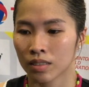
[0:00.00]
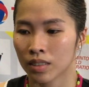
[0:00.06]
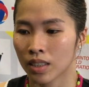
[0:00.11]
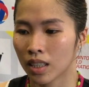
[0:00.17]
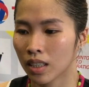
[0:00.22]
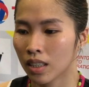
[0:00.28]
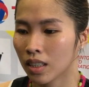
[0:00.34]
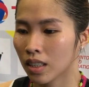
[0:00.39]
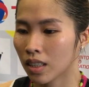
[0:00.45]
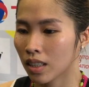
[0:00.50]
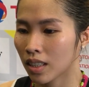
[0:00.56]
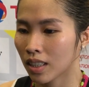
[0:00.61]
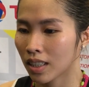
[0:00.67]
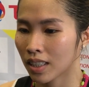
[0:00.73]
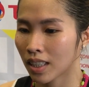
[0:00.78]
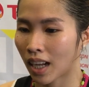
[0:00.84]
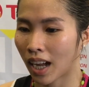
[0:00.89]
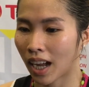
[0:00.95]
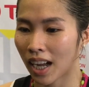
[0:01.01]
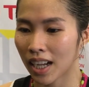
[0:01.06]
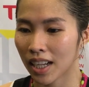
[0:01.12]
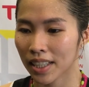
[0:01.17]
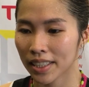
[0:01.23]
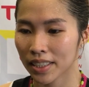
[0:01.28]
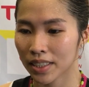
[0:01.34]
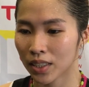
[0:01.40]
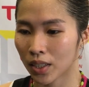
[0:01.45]

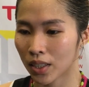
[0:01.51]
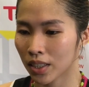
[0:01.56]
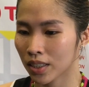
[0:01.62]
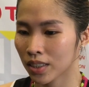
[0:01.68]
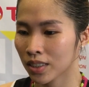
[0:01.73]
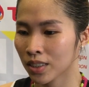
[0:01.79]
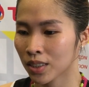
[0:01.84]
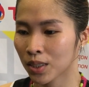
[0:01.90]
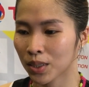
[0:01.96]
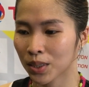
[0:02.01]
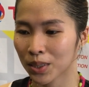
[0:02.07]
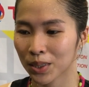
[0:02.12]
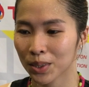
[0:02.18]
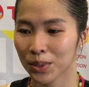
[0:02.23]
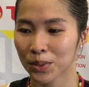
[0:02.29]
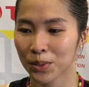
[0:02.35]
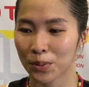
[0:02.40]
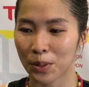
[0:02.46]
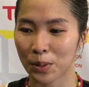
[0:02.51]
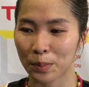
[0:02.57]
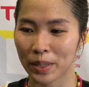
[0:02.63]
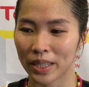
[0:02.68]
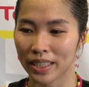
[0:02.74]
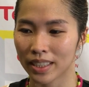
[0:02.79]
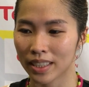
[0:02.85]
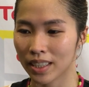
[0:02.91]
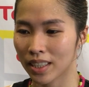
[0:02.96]
I don't know who will
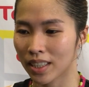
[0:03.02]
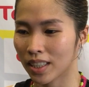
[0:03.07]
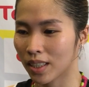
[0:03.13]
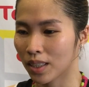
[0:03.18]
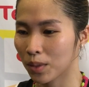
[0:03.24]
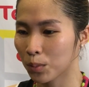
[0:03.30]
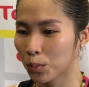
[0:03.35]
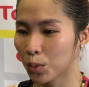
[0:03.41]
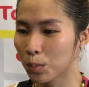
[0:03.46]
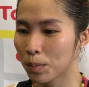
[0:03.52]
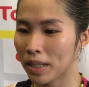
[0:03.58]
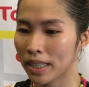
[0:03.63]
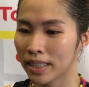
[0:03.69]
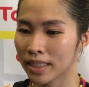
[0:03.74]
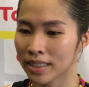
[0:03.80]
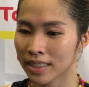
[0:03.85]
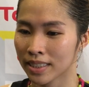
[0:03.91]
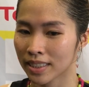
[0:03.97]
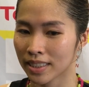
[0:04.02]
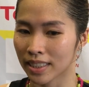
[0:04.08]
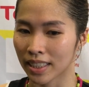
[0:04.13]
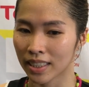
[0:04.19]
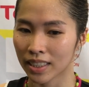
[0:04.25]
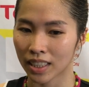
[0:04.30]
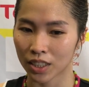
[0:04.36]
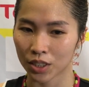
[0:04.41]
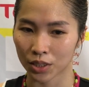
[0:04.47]
be the women
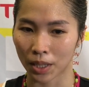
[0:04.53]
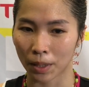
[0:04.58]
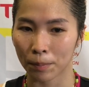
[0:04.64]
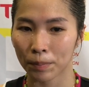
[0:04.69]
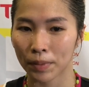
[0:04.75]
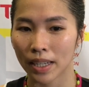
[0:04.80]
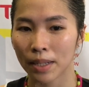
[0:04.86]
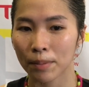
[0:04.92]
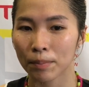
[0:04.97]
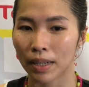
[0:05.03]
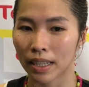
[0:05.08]
single champion,